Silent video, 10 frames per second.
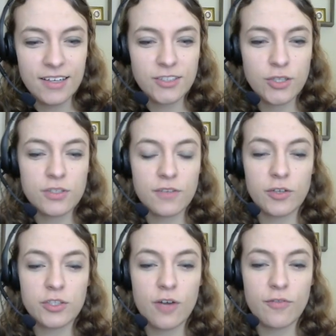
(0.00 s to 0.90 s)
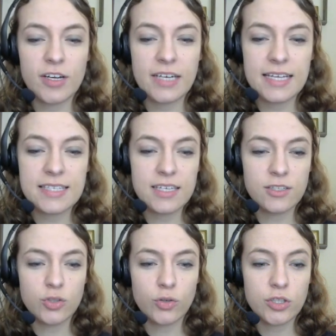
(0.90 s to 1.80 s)
Joseph looked over at Nancy and
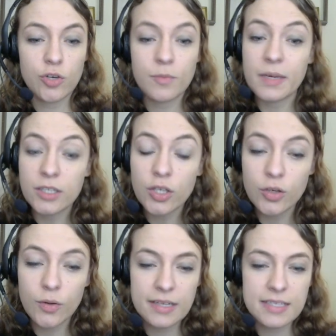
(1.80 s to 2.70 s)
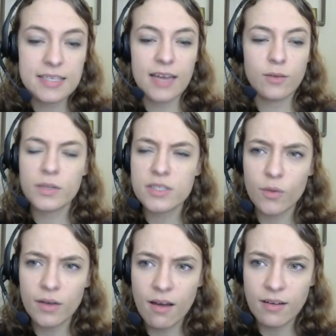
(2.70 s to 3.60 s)
George, whom he knew, and said, What's
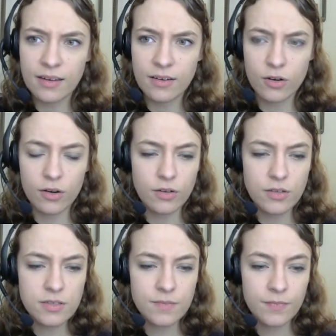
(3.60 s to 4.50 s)
going on here, girls?